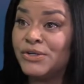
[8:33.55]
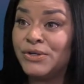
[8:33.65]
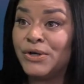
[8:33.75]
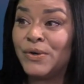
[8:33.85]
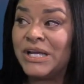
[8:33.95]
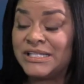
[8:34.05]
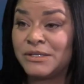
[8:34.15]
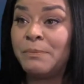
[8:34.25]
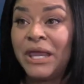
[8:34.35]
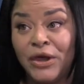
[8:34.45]
It's
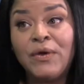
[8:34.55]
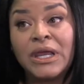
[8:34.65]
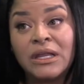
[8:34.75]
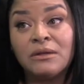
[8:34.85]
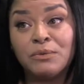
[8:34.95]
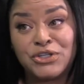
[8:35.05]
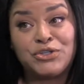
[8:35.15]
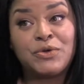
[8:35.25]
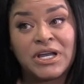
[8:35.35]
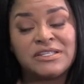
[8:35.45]
apparent what
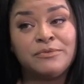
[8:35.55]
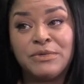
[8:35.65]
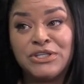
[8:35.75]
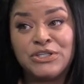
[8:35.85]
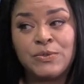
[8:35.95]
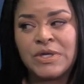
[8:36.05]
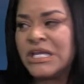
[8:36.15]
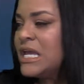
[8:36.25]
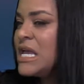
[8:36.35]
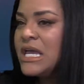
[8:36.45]
you guys have been
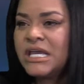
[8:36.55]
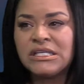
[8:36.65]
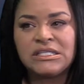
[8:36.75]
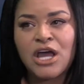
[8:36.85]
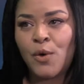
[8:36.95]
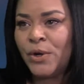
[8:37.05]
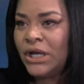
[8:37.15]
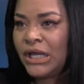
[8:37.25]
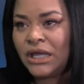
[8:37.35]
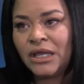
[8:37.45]
doing is not
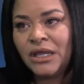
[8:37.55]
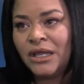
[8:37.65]
working.